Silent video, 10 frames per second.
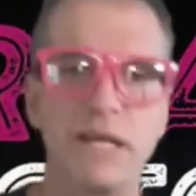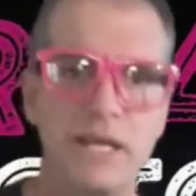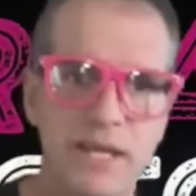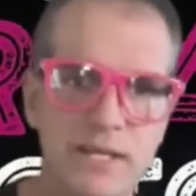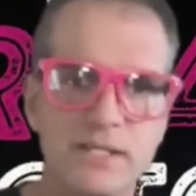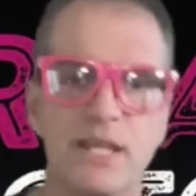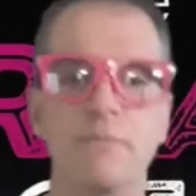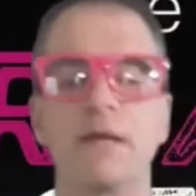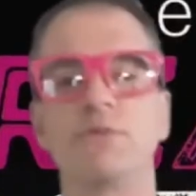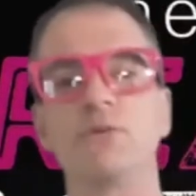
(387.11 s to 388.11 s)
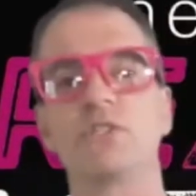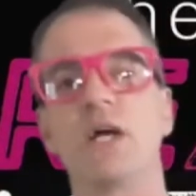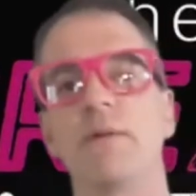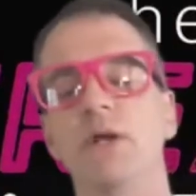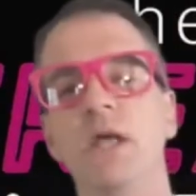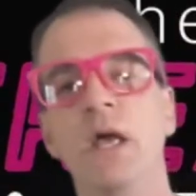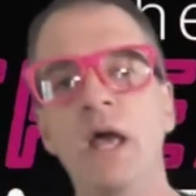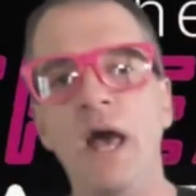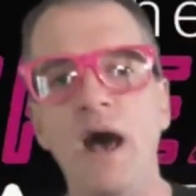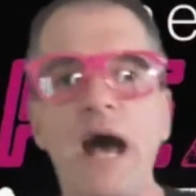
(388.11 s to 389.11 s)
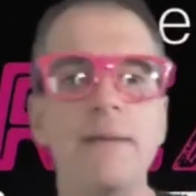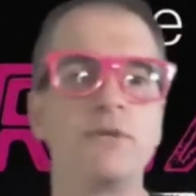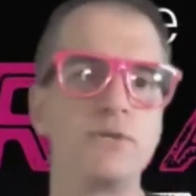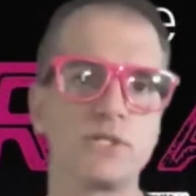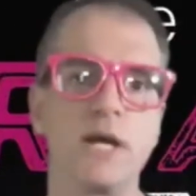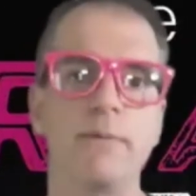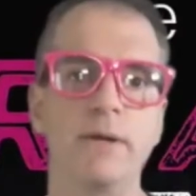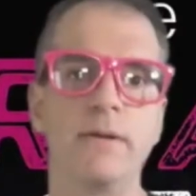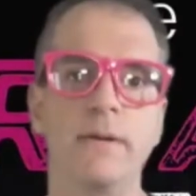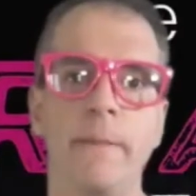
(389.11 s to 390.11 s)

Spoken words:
My kids tell me I'm too stubborn. I'm too stubborn.